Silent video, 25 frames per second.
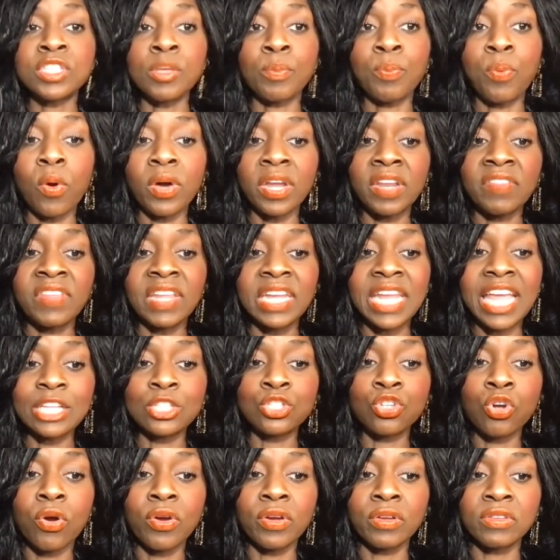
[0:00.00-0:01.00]
supporting the
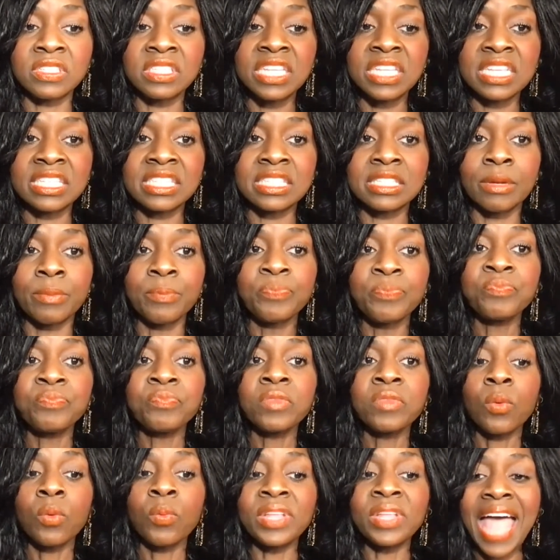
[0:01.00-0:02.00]
electoral system
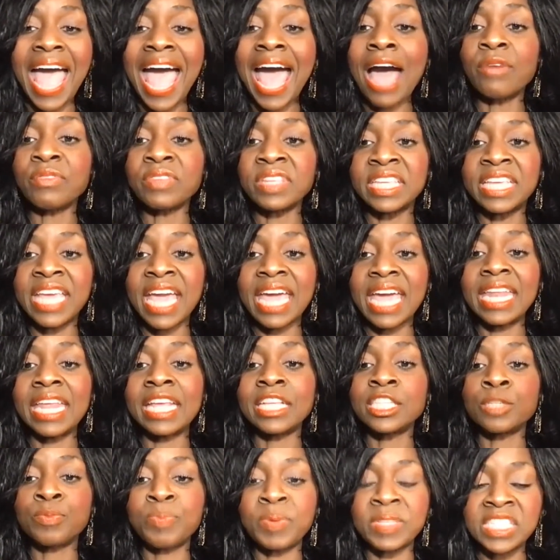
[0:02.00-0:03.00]
without
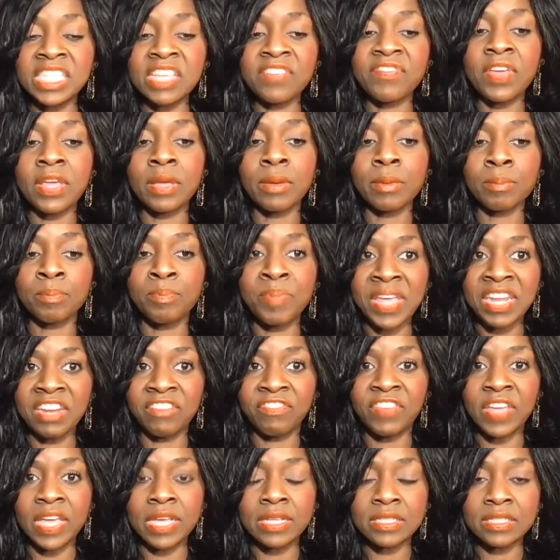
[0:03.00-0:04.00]
getting specific
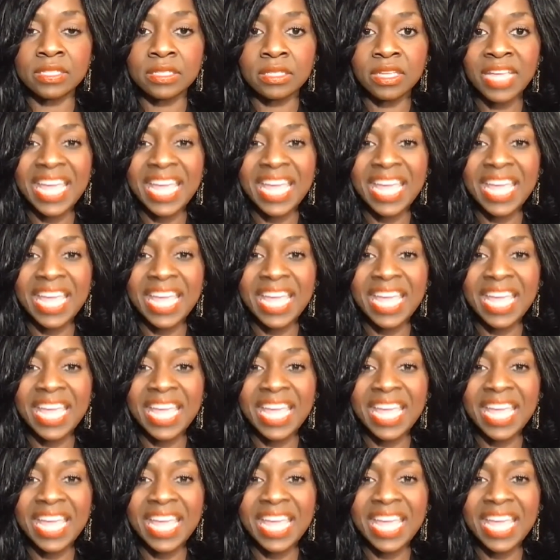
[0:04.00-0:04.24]
benefits.